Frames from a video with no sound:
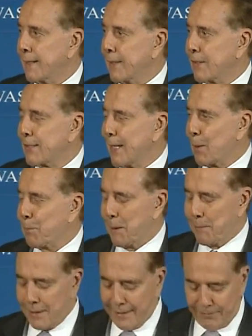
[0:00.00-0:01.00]
just a lot of
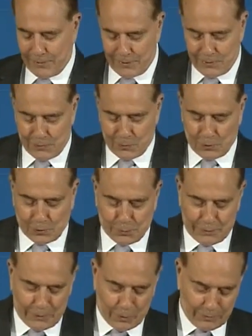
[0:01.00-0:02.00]
people I've worked
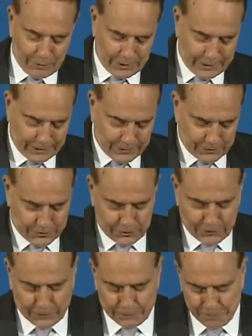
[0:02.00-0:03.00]
with over the years,
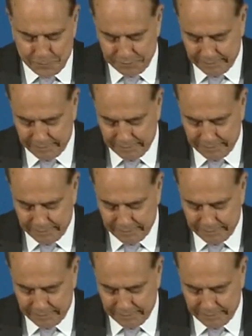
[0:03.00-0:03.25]
so.